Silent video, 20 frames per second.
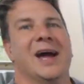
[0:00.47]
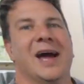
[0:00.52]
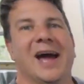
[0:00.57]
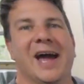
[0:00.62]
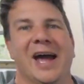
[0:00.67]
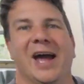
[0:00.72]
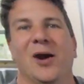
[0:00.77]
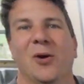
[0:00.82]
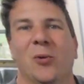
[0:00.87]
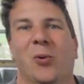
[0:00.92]

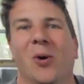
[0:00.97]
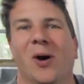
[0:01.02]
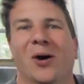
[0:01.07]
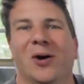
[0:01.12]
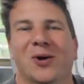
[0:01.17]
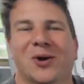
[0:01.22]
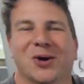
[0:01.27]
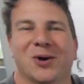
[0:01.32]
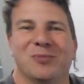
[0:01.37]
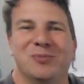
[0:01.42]
Hey,
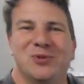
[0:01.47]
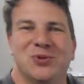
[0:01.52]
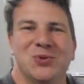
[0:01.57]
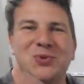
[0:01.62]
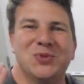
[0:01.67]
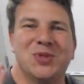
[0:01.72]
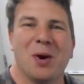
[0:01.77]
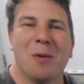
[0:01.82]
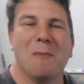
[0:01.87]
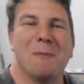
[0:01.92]
welcome
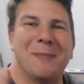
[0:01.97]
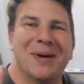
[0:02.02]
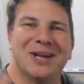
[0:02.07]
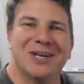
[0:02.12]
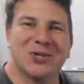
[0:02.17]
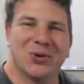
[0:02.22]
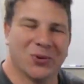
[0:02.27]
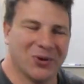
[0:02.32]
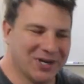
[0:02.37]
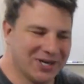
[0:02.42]
to the
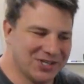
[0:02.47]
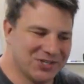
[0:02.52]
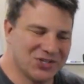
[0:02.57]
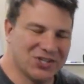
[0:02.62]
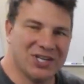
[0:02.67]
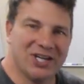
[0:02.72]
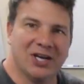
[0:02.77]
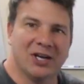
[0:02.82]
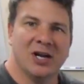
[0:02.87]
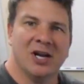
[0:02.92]
Mentored
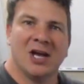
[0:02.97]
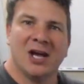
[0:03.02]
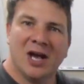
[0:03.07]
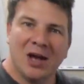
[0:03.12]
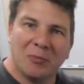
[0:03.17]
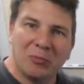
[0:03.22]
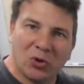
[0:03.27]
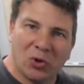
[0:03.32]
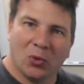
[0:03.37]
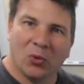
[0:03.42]
Engineer.
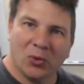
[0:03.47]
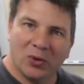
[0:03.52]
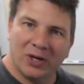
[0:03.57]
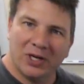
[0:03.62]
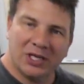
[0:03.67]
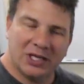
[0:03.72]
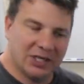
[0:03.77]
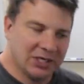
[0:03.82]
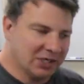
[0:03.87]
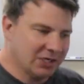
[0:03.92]
Corey
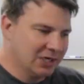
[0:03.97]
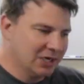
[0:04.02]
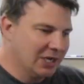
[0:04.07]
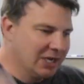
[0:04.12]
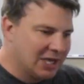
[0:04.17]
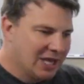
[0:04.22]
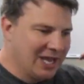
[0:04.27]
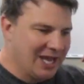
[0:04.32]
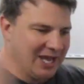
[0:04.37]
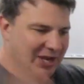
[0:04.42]
here,
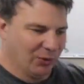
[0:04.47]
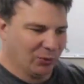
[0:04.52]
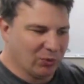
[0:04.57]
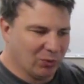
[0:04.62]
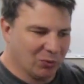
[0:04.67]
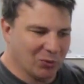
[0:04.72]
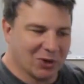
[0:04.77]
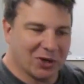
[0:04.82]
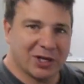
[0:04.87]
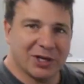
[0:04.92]
and we're
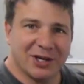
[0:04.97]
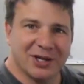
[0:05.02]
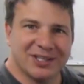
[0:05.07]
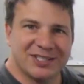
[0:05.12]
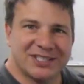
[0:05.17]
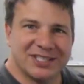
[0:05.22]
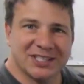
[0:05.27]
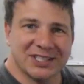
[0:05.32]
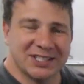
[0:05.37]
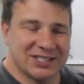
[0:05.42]
working on
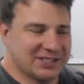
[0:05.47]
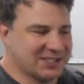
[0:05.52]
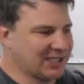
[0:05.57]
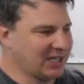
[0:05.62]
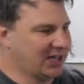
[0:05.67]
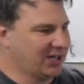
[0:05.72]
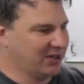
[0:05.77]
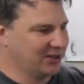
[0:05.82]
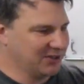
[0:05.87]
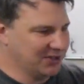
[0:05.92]
Tilley's
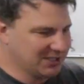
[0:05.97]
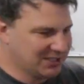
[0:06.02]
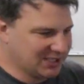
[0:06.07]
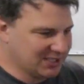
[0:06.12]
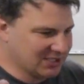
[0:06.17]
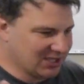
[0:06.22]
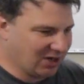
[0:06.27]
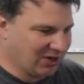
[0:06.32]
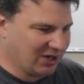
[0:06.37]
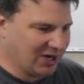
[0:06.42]
Terror. This
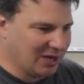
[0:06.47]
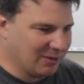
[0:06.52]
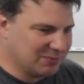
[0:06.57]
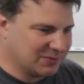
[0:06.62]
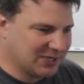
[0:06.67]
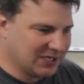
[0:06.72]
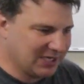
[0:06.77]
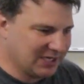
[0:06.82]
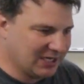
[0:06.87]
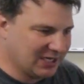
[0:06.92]
is our
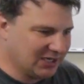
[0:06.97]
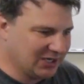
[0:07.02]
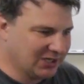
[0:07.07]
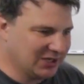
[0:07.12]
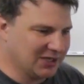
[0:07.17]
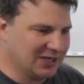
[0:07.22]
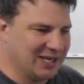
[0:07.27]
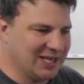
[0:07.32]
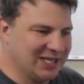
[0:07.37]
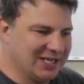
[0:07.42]
update
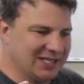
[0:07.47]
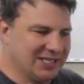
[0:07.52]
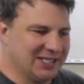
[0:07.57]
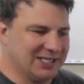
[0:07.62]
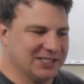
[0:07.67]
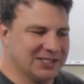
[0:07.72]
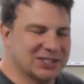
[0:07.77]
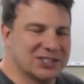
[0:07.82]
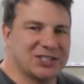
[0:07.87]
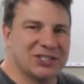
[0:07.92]
here. It
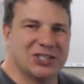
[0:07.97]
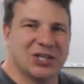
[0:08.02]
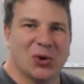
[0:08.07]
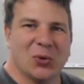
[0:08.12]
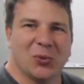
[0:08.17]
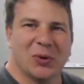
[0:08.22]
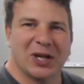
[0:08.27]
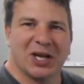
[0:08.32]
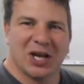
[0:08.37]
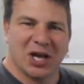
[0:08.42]
is
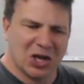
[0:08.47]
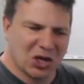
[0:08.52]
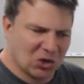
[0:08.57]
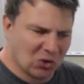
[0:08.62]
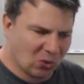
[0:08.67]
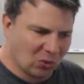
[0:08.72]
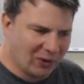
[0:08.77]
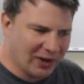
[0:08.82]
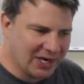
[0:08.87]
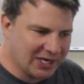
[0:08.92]
going
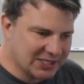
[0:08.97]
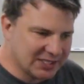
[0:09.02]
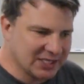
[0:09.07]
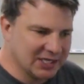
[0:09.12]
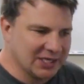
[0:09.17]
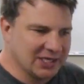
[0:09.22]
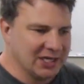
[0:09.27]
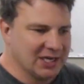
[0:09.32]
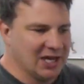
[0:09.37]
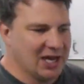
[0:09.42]
great.
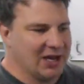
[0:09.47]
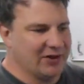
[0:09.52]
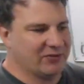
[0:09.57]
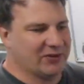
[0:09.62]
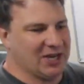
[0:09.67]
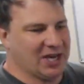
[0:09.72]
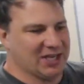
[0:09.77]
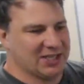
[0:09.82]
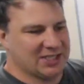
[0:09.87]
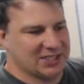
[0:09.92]
I've
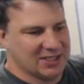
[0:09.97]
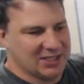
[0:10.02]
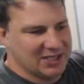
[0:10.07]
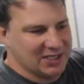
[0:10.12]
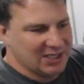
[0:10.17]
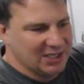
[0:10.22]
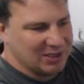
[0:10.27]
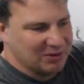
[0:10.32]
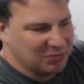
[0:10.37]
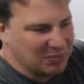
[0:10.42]
got
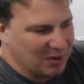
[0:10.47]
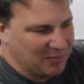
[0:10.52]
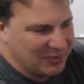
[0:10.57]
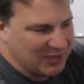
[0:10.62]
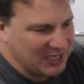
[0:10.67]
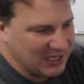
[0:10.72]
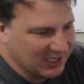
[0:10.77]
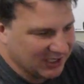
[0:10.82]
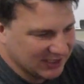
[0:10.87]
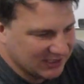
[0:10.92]
my
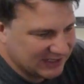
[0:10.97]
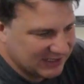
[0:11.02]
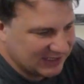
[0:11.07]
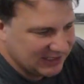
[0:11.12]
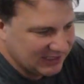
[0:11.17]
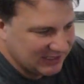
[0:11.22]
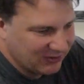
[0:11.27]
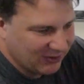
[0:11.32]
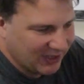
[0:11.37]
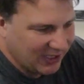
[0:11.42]

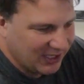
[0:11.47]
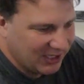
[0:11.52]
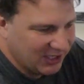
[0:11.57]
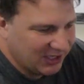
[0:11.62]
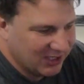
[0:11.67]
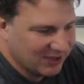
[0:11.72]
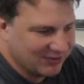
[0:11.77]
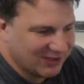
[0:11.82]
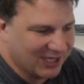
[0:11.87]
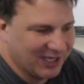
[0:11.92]
PLC right
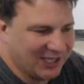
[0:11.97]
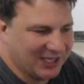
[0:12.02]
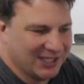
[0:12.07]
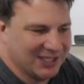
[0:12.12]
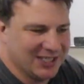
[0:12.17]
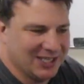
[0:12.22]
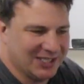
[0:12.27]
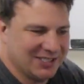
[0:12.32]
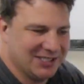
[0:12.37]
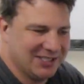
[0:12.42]
here. I've got it
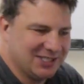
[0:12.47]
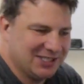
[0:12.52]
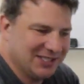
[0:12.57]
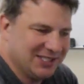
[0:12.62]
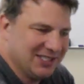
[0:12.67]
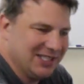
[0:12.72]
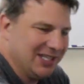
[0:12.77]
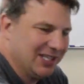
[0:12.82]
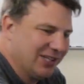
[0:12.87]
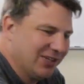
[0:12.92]
connected to
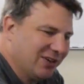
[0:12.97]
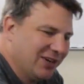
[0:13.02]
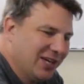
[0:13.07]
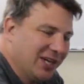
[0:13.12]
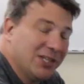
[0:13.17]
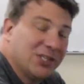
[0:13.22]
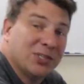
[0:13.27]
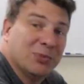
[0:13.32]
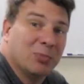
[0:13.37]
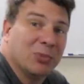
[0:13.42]
the
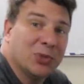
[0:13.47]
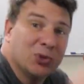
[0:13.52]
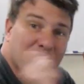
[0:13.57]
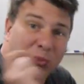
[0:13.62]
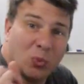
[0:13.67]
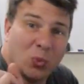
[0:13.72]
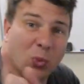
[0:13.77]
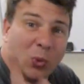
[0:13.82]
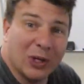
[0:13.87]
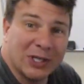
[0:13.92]
internet, which
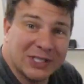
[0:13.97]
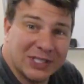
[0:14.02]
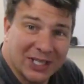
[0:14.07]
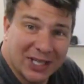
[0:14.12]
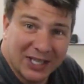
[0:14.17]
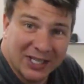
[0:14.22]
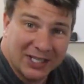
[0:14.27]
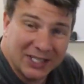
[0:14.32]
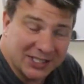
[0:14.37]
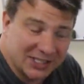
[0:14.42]
was
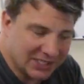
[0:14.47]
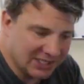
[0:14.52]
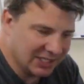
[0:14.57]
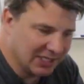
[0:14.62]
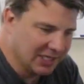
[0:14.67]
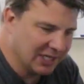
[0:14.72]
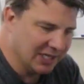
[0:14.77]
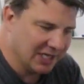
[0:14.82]
not easy.